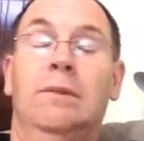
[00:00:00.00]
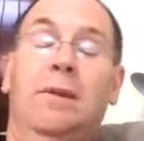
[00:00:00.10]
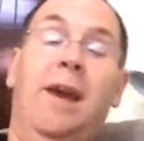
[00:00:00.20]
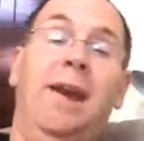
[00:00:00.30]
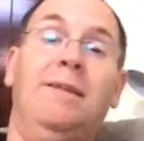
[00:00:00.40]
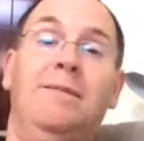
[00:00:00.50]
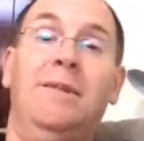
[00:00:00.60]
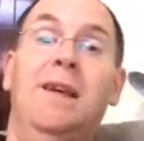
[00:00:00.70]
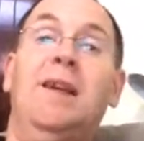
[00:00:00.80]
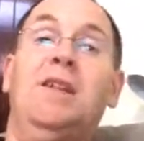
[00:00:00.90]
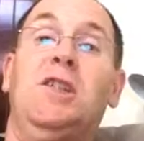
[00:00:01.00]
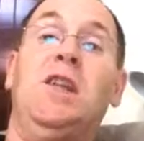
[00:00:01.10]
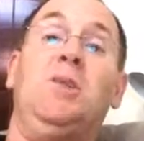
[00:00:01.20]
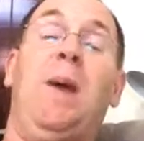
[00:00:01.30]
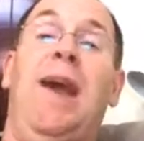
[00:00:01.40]
Okay?
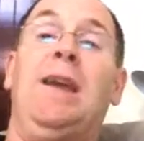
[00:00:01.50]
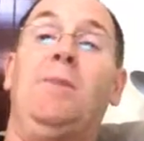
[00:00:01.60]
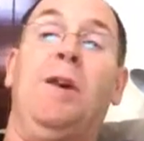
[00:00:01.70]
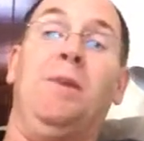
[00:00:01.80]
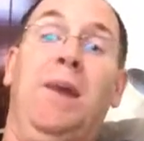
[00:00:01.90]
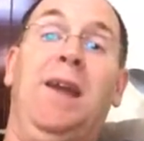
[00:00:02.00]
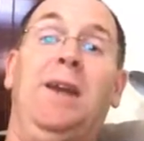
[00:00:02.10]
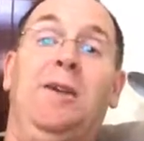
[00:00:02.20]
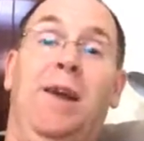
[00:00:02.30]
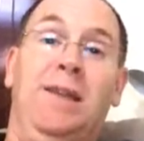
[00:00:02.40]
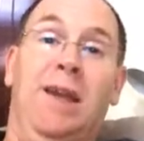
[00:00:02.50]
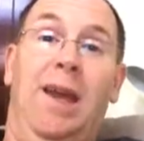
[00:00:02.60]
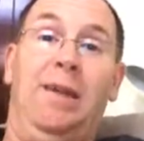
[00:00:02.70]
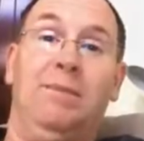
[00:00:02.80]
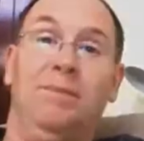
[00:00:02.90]
Steve Spangenberg, make it a great day.